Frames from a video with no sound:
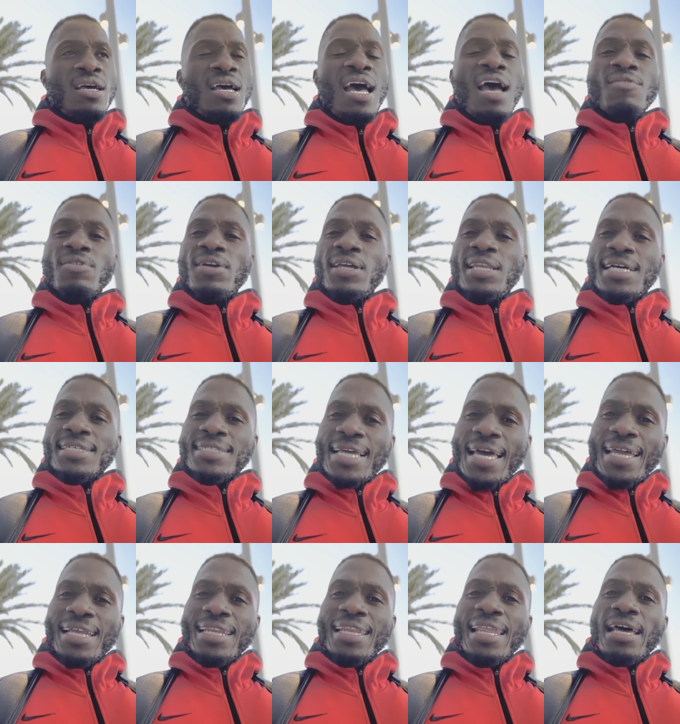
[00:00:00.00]
I realized I
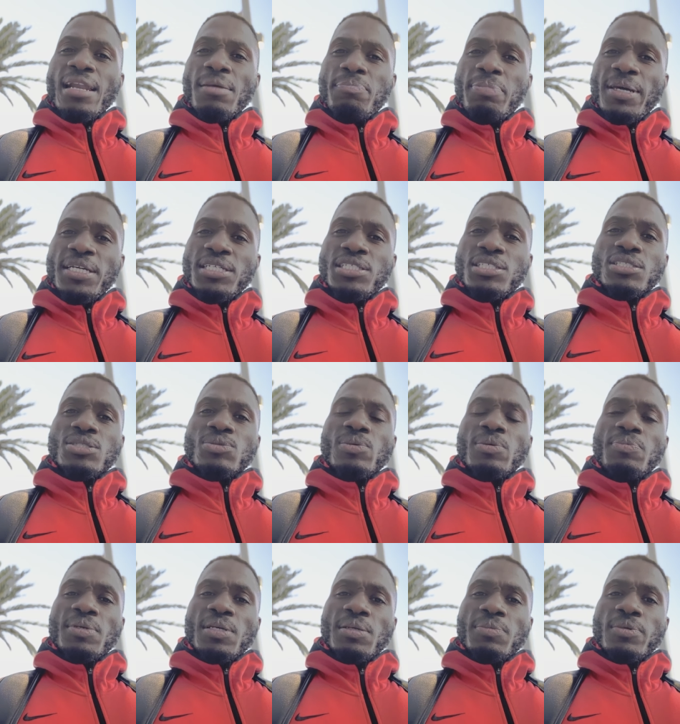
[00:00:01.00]
had a lot of patience with
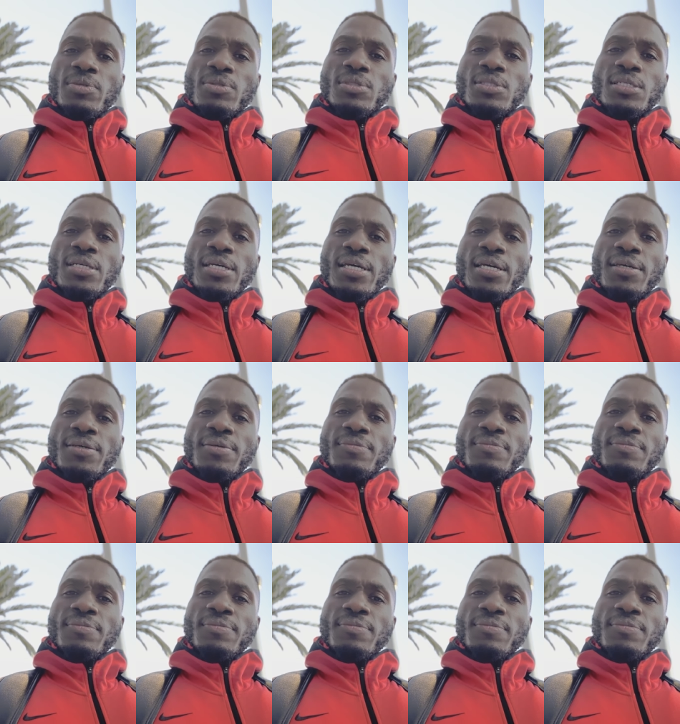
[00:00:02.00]
people today.